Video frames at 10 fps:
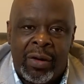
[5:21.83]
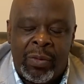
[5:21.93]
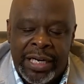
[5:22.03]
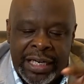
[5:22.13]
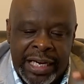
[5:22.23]
we
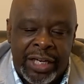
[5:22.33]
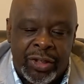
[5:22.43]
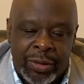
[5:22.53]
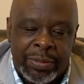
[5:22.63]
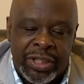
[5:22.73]
need to get in the
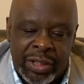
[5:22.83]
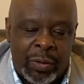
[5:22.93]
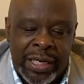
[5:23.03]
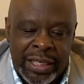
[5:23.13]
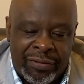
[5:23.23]
scriptures and
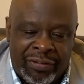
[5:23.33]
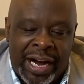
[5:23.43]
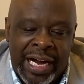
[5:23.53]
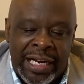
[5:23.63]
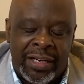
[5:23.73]
we need to
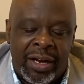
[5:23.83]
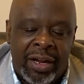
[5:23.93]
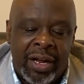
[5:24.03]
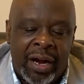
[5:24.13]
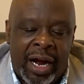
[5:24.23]
find
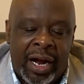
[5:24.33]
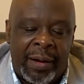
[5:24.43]
uh,